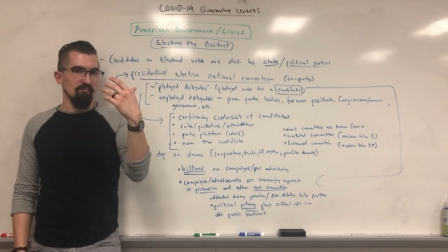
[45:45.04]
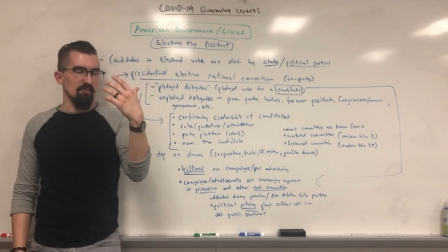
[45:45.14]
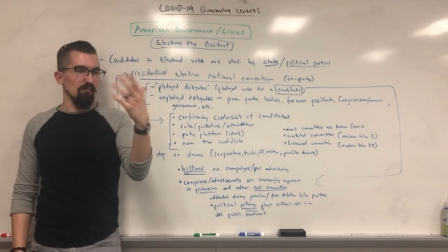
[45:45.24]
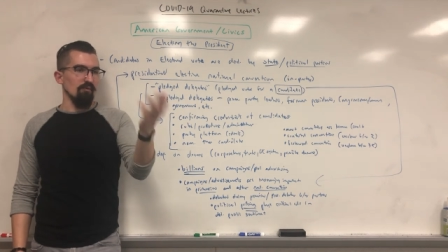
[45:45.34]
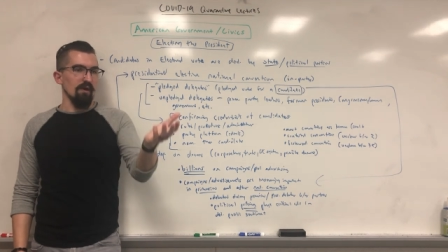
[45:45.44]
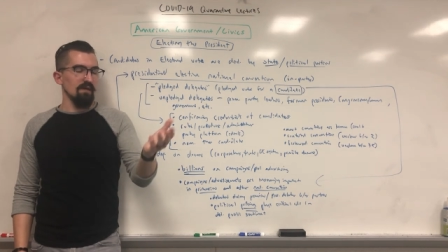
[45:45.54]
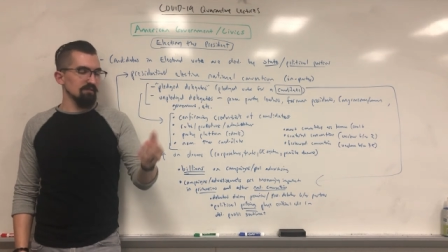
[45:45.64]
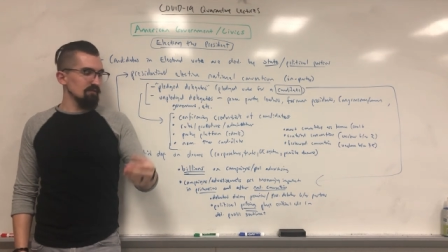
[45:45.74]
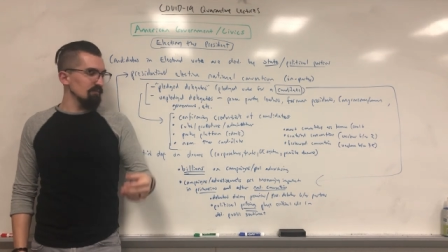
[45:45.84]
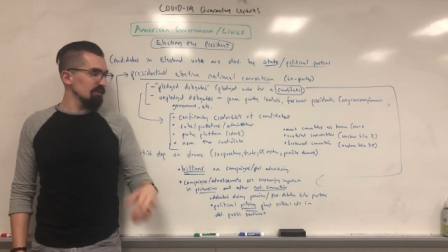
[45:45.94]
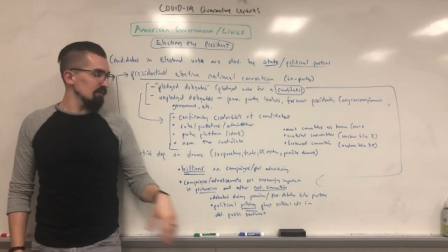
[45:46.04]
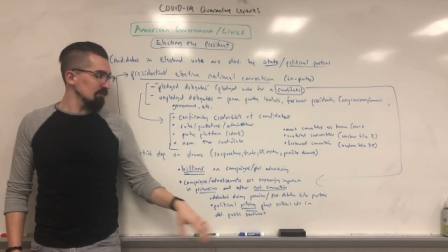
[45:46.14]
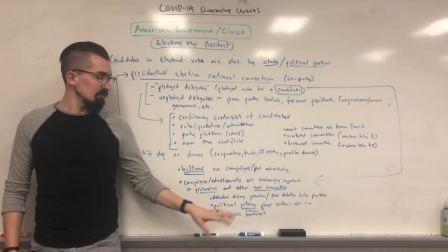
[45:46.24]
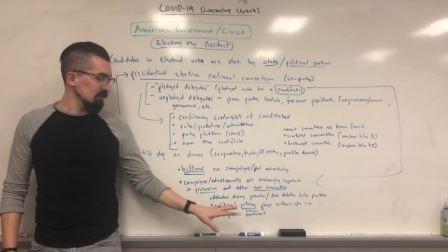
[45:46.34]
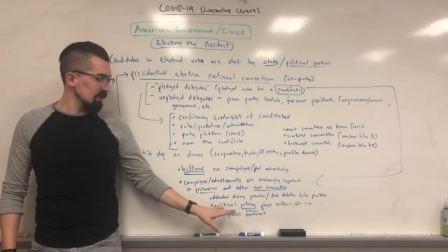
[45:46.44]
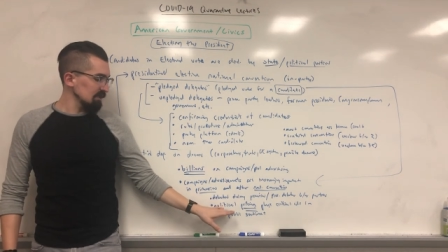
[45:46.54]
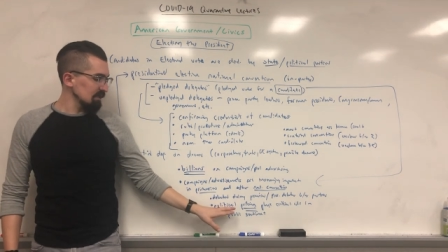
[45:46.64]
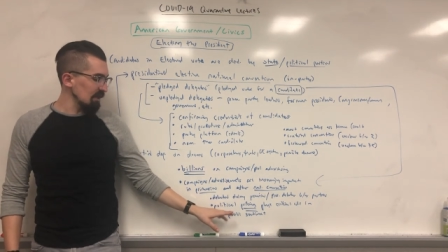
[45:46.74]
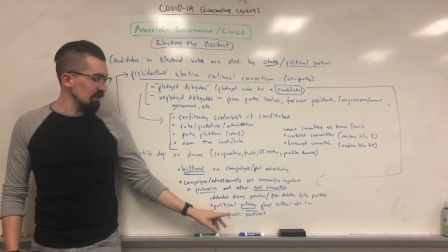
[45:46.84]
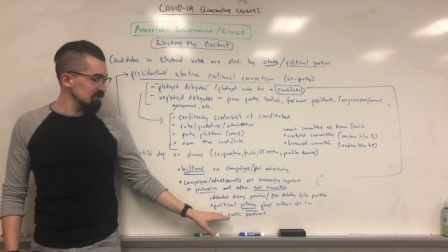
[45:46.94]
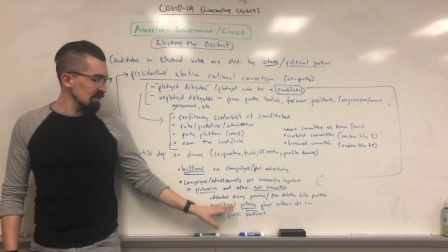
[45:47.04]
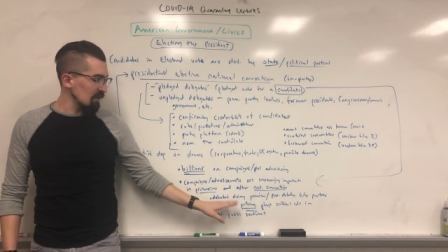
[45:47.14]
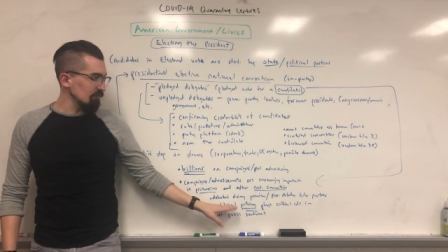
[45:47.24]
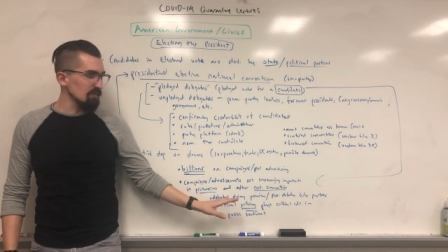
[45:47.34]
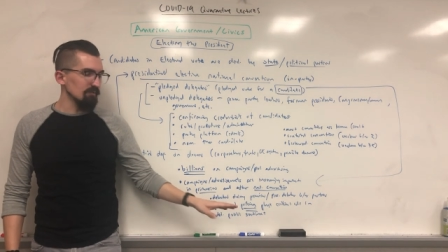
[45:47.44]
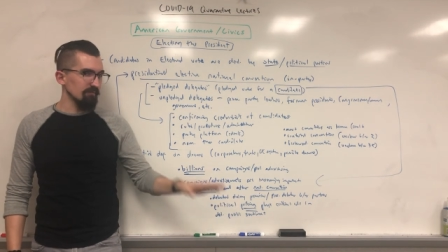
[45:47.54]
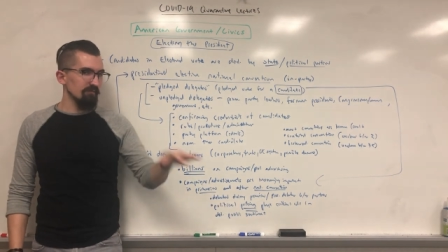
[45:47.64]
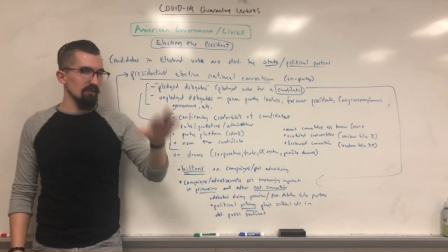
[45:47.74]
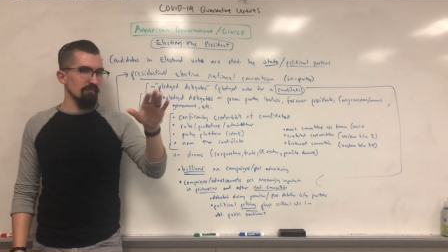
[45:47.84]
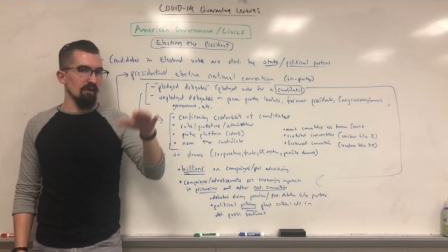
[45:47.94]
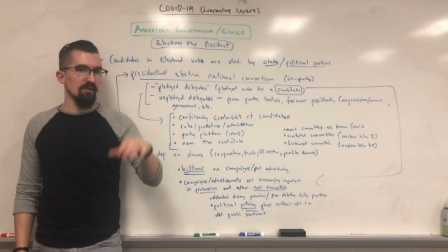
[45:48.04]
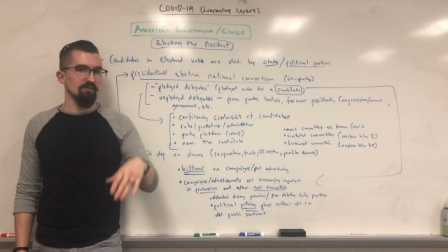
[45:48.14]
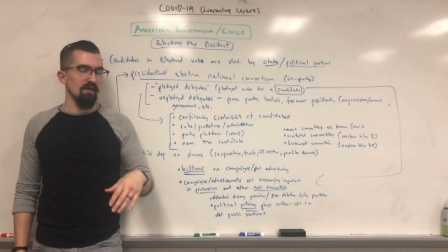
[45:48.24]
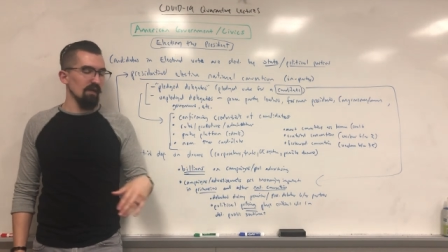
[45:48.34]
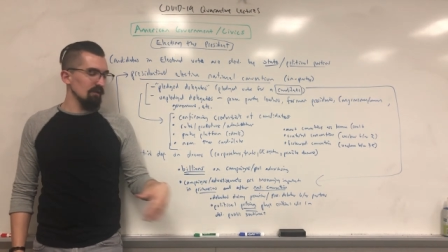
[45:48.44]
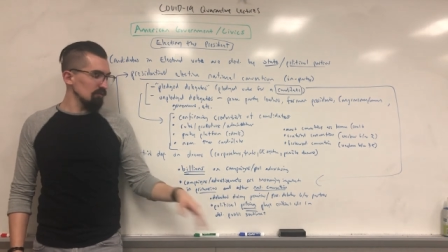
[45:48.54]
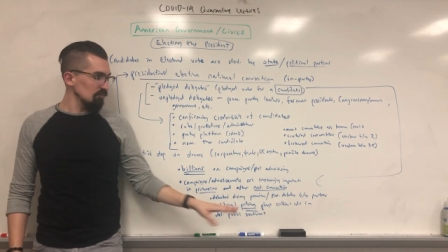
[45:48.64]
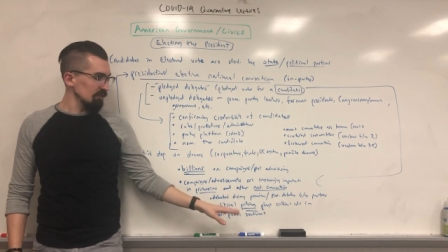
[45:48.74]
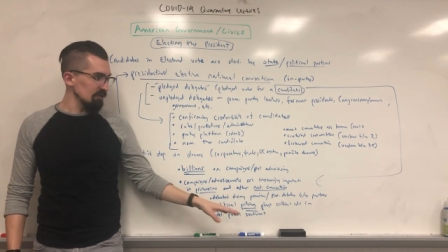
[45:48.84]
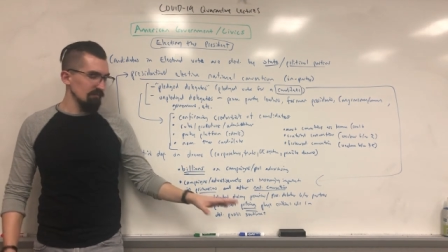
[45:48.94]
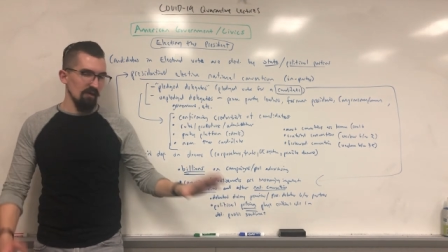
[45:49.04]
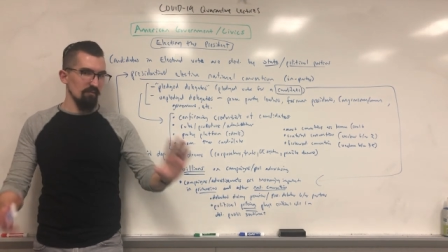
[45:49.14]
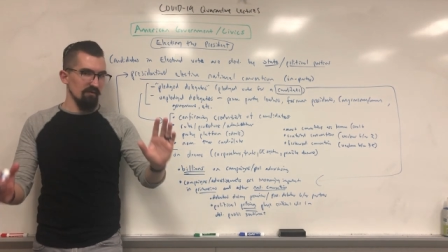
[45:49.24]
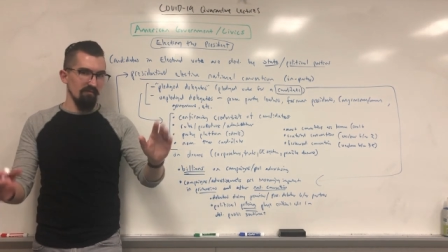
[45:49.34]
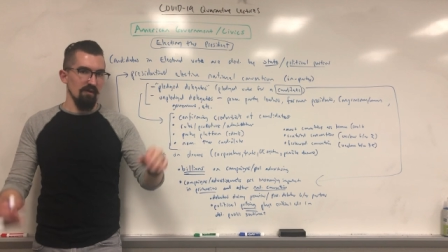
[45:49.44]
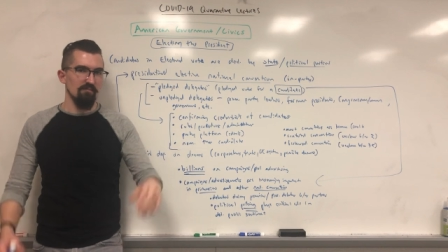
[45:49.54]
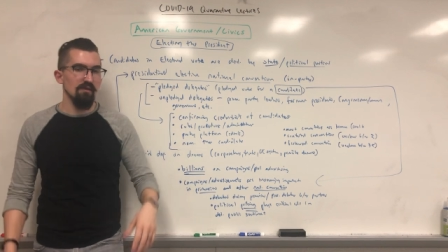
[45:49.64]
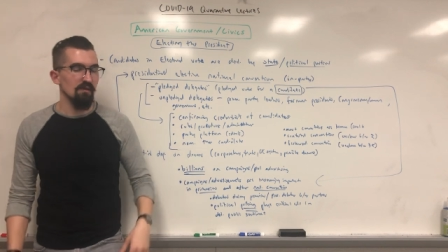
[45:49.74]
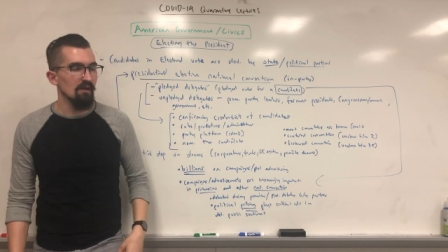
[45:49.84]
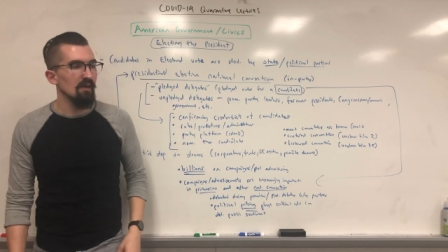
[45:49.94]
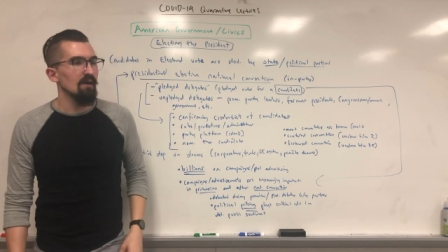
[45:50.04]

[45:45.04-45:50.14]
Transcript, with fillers: people will answer them, and they'll kind of gauge how people feel about each candidate, who won the debate, whatever it might be.